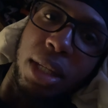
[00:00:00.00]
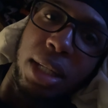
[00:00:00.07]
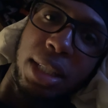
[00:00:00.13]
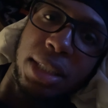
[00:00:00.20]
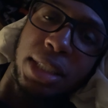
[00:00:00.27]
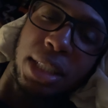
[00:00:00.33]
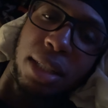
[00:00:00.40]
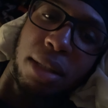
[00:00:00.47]

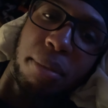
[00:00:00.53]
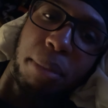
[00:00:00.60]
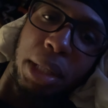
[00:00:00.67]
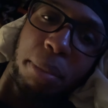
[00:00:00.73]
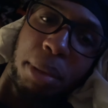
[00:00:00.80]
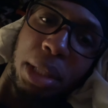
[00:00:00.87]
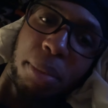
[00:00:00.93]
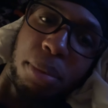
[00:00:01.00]
to meet
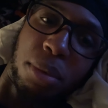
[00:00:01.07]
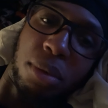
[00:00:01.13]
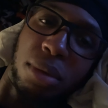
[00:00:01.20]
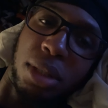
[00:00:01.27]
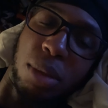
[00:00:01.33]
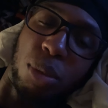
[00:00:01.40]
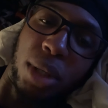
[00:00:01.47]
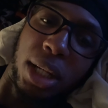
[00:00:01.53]

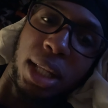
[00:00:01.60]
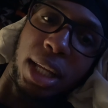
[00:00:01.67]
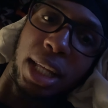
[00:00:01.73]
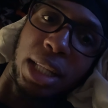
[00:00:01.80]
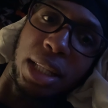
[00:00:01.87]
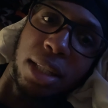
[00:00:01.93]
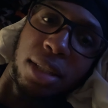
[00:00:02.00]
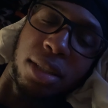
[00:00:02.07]
people where
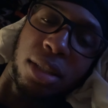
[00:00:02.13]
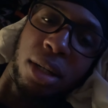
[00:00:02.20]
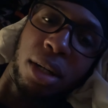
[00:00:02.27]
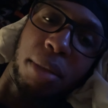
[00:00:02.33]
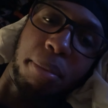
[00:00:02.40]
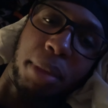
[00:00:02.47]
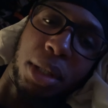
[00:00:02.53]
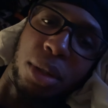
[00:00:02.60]
at the
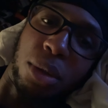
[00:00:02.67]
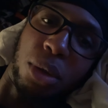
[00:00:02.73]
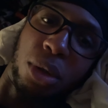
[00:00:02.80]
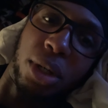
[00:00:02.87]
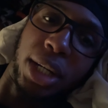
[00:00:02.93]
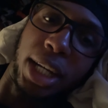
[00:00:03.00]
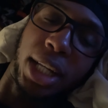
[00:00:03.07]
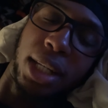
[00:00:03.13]
start, middle,
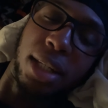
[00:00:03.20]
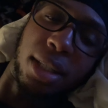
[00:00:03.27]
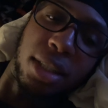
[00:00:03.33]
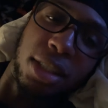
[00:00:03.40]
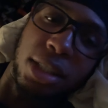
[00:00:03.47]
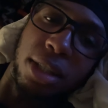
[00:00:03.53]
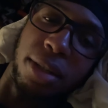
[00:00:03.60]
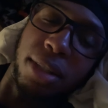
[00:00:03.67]
or end of their
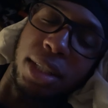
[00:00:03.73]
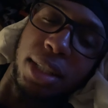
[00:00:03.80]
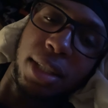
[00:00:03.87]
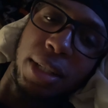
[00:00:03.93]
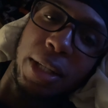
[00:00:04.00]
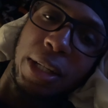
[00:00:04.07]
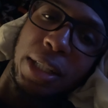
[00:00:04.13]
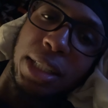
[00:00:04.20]
journey.
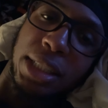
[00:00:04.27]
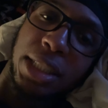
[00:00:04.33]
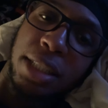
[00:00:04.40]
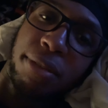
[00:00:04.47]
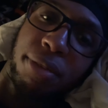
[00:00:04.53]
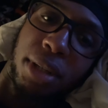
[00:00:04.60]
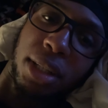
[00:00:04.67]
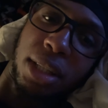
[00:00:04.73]
She
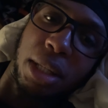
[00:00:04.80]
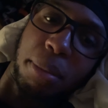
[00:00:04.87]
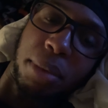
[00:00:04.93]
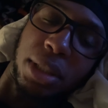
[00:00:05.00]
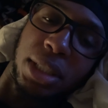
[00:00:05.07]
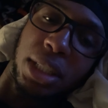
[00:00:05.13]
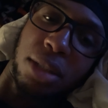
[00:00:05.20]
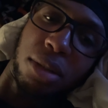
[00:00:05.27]
fucked up and
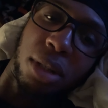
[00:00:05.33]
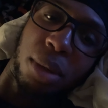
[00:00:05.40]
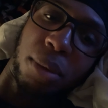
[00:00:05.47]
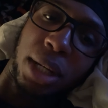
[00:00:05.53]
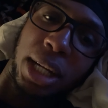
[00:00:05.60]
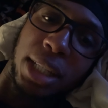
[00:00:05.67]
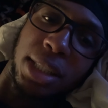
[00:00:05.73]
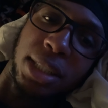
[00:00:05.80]
said, you know what,
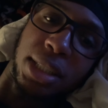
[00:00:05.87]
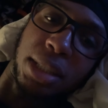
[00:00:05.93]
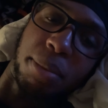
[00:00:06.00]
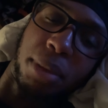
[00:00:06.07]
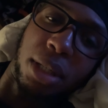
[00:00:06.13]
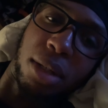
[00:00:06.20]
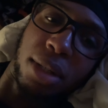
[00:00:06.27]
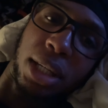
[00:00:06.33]
I should just
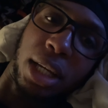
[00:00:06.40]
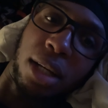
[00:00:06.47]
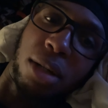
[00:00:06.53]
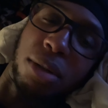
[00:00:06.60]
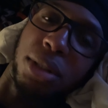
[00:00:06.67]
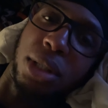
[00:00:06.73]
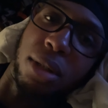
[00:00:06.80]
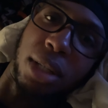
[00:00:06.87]
been okay
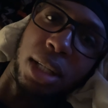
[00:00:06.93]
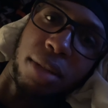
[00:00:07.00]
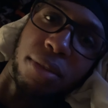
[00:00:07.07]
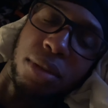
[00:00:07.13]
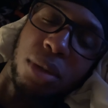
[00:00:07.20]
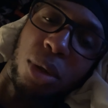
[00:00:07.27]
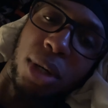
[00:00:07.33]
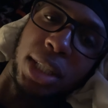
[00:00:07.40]
on your
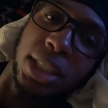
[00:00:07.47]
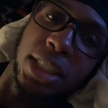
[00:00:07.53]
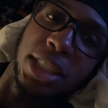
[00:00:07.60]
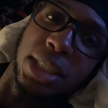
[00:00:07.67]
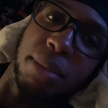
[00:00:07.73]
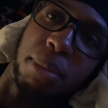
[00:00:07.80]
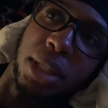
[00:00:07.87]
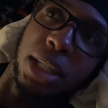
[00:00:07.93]
level, or I should
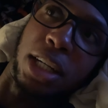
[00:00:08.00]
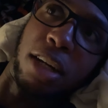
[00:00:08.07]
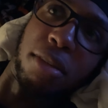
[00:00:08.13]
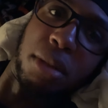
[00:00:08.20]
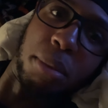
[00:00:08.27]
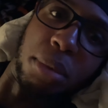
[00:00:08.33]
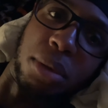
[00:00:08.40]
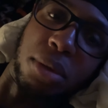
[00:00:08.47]
just been
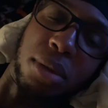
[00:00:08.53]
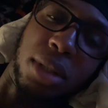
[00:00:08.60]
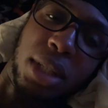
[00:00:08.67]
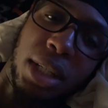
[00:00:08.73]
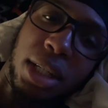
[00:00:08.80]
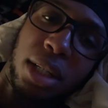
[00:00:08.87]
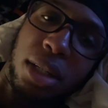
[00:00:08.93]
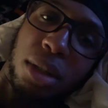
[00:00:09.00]
comfortable
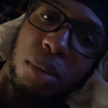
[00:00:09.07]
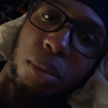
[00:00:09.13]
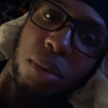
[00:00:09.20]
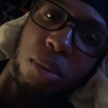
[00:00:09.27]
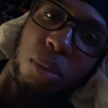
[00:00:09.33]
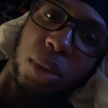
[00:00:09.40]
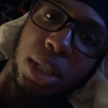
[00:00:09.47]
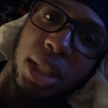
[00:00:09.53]

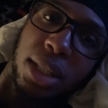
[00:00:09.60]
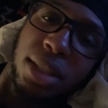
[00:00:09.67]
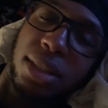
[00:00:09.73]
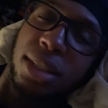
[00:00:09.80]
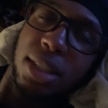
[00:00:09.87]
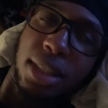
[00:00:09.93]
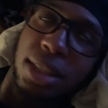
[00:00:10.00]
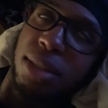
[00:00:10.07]
with
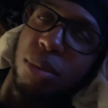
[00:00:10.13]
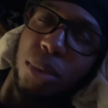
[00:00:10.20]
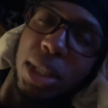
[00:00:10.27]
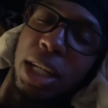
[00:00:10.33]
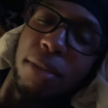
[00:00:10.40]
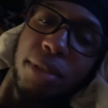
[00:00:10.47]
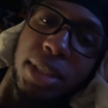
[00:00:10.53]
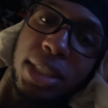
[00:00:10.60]

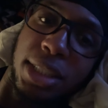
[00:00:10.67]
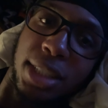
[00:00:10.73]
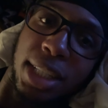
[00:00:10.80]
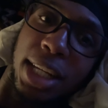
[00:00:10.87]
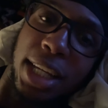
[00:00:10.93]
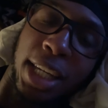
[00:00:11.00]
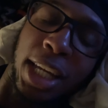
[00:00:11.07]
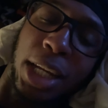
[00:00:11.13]
whatever she said.
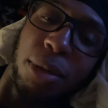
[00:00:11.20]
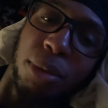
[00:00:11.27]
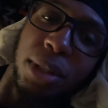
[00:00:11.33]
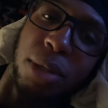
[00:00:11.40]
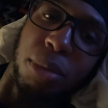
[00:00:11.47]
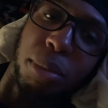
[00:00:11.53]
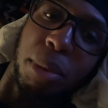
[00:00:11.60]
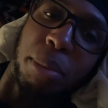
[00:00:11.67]
I can't really
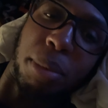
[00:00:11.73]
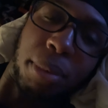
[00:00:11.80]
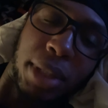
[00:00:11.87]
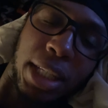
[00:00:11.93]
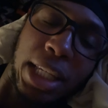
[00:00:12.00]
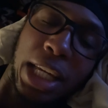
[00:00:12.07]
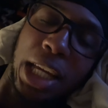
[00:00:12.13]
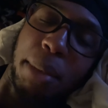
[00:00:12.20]
remember, but
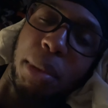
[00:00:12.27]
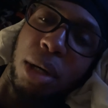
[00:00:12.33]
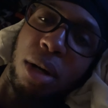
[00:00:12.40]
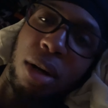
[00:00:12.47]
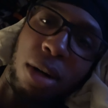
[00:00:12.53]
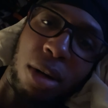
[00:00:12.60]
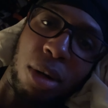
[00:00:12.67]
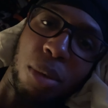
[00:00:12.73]
it came out
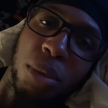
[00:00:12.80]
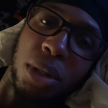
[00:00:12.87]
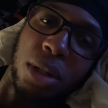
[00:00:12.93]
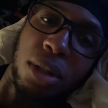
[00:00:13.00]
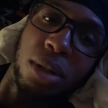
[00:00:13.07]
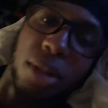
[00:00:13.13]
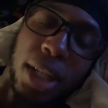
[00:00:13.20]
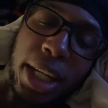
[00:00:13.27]
all
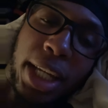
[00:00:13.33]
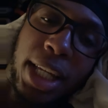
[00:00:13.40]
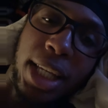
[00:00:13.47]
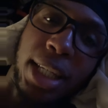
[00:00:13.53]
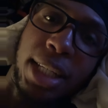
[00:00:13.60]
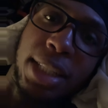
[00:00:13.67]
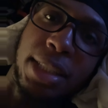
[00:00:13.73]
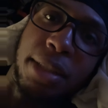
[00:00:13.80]
wrong, and he
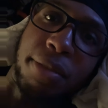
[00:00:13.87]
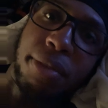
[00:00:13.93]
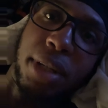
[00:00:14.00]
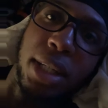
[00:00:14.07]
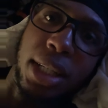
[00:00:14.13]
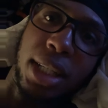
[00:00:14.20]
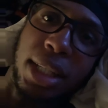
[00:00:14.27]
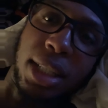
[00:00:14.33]
gets
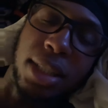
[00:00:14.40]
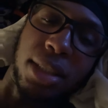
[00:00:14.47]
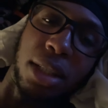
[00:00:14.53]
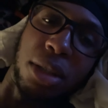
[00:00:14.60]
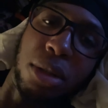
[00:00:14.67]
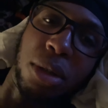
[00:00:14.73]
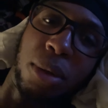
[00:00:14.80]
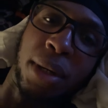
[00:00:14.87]
offended, and he's
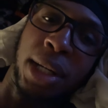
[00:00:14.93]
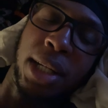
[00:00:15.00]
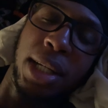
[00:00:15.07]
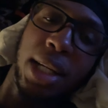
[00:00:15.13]
like, you know what,